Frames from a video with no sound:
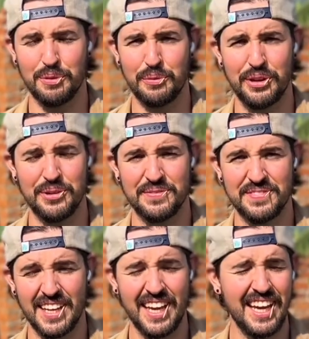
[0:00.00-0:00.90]
feel real.
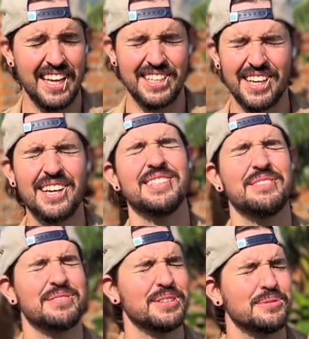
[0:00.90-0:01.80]
It
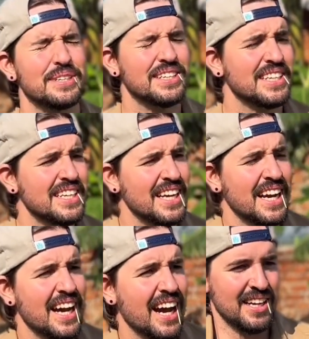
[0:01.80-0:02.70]
doesn't feel real.
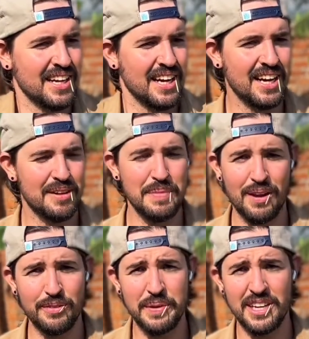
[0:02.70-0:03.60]

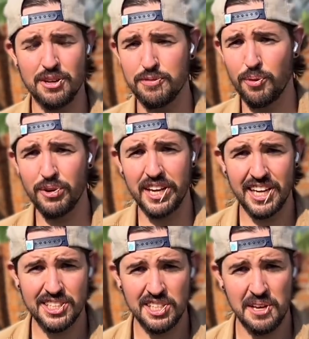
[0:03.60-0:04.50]
Man, we've been here 4
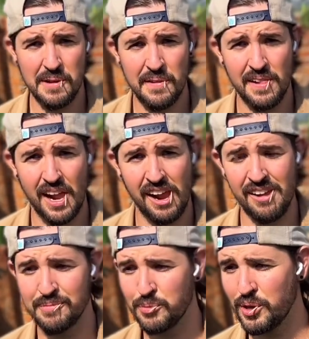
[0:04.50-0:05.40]
days.
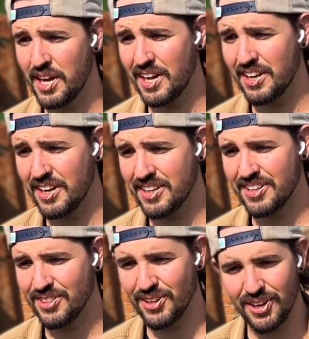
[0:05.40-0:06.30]
We had a
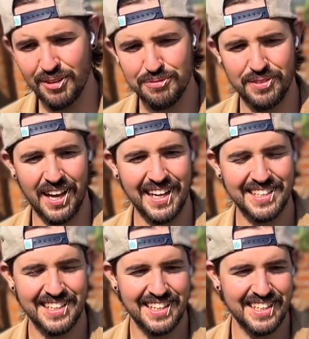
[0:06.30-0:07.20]
long
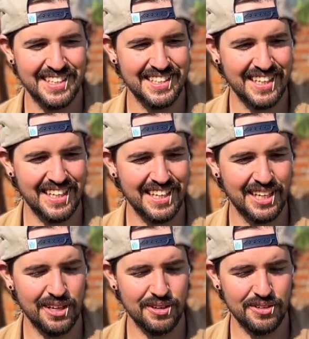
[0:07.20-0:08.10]
flight to get
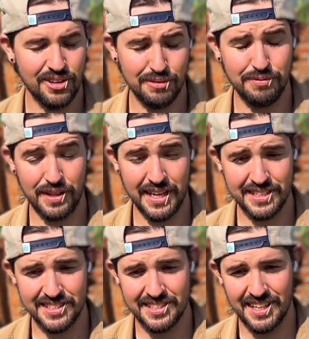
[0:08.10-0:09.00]
here, long
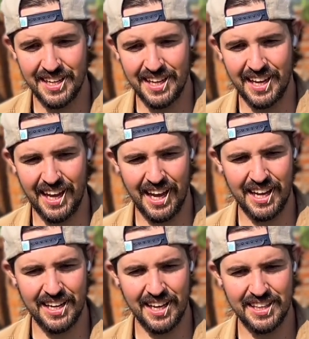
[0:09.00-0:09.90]
flights,
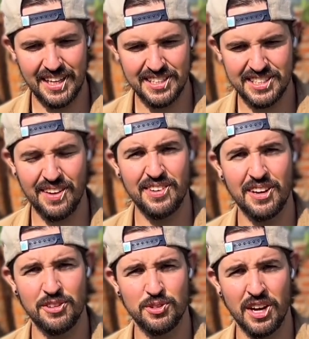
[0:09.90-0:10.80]
and then a
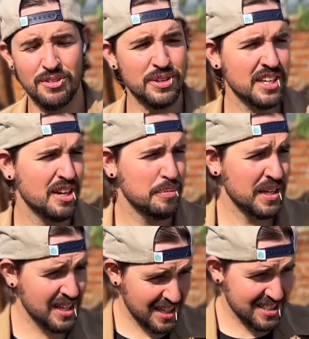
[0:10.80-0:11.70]
7-hour drive. We ended up
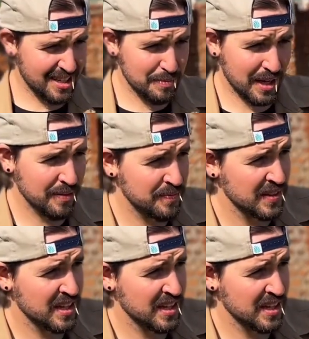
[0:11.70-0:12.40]
in Tembe,